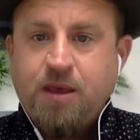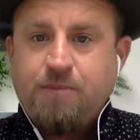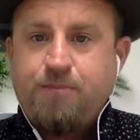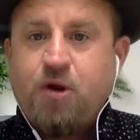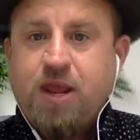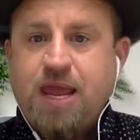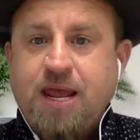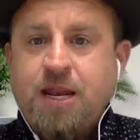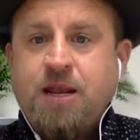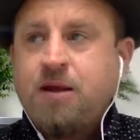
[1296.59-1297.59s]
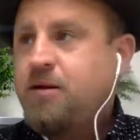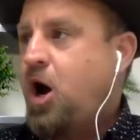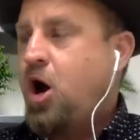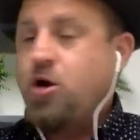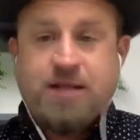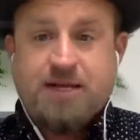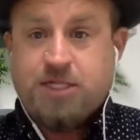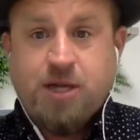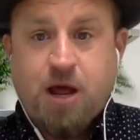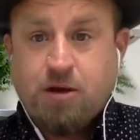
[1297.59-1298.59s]
bring in
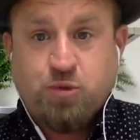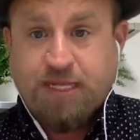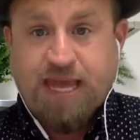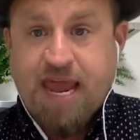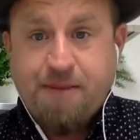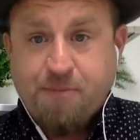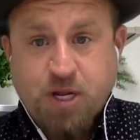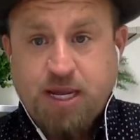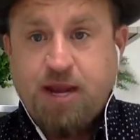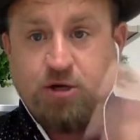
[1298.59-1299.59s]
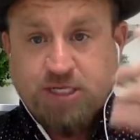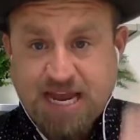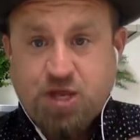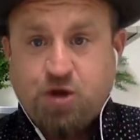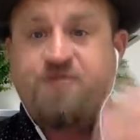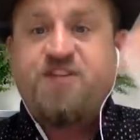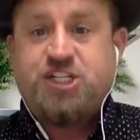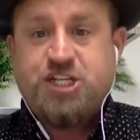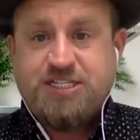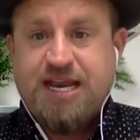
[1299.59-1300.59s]
$100,000 with the camera gear to take your
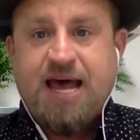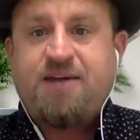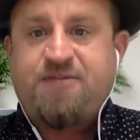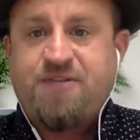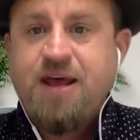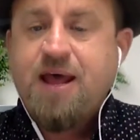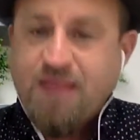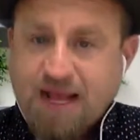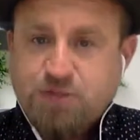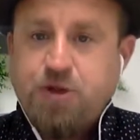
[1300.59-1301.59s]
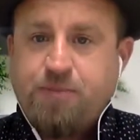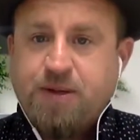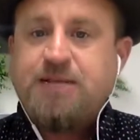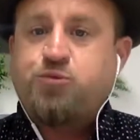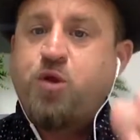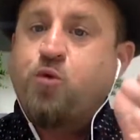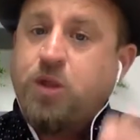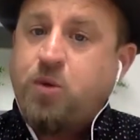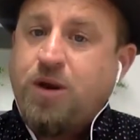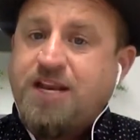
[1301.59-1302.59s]
vision to life. That's when you bring, is when you really
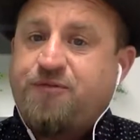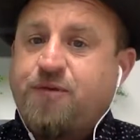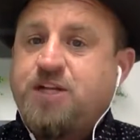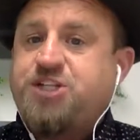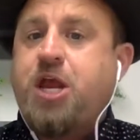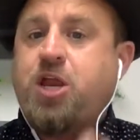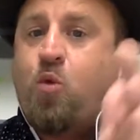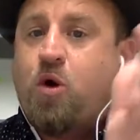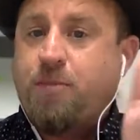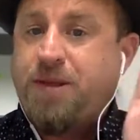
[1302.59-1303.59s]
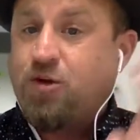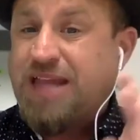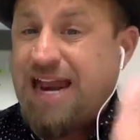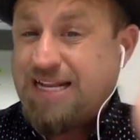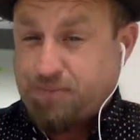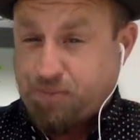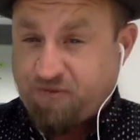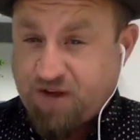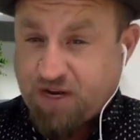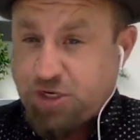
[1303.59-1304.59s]
want to differentiate. You want to be looked at as a
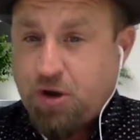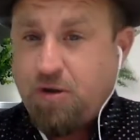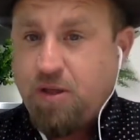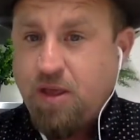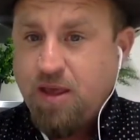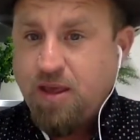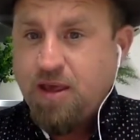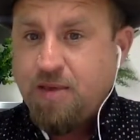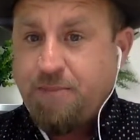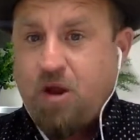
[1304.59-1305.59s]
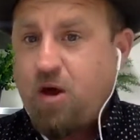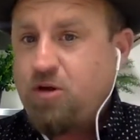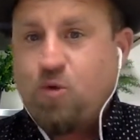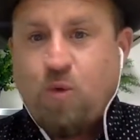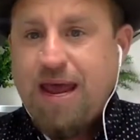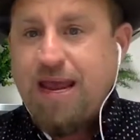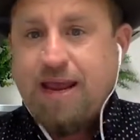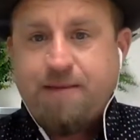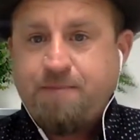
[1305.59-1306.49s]
professional, but along the way,